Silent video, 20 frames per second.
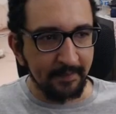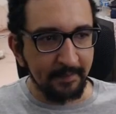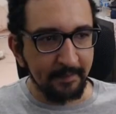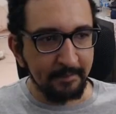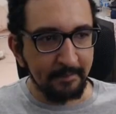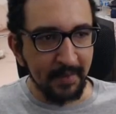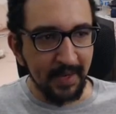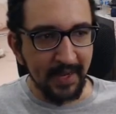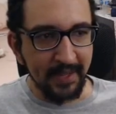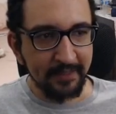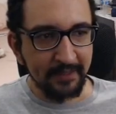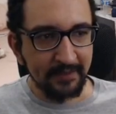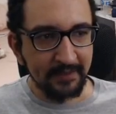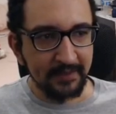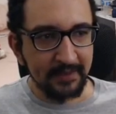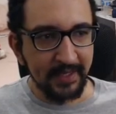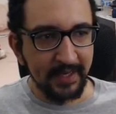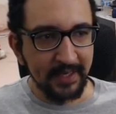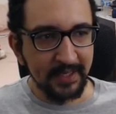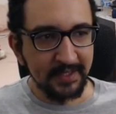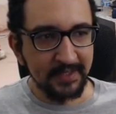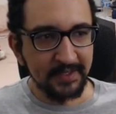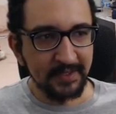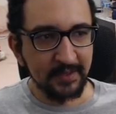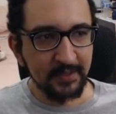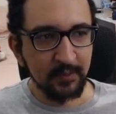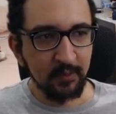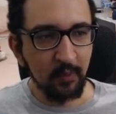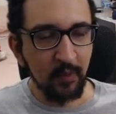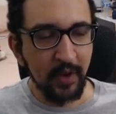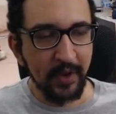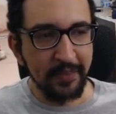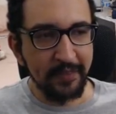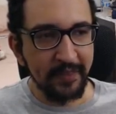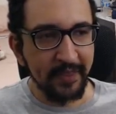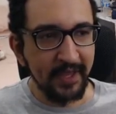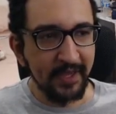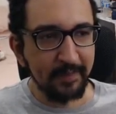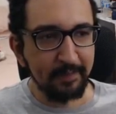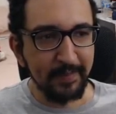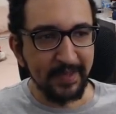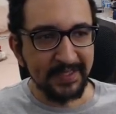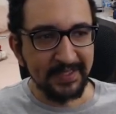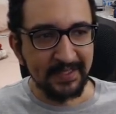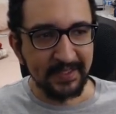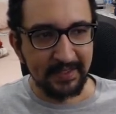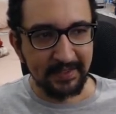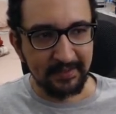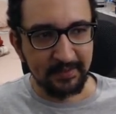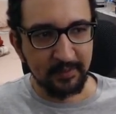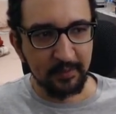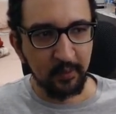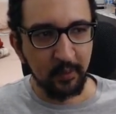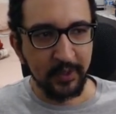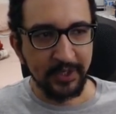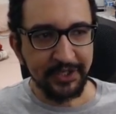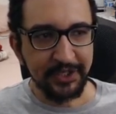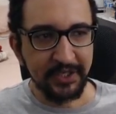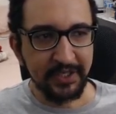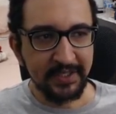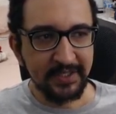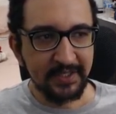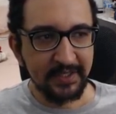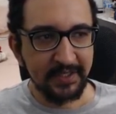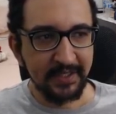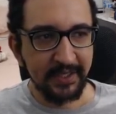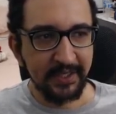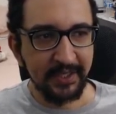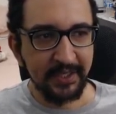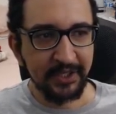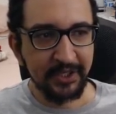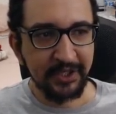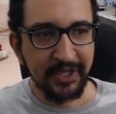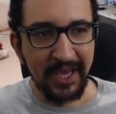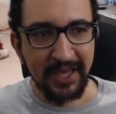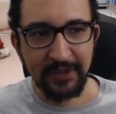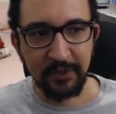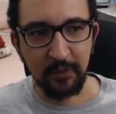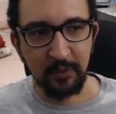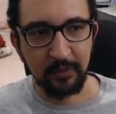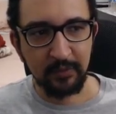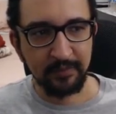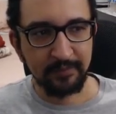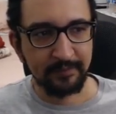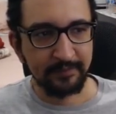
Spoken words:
But there's one thing missing, which is the shadow.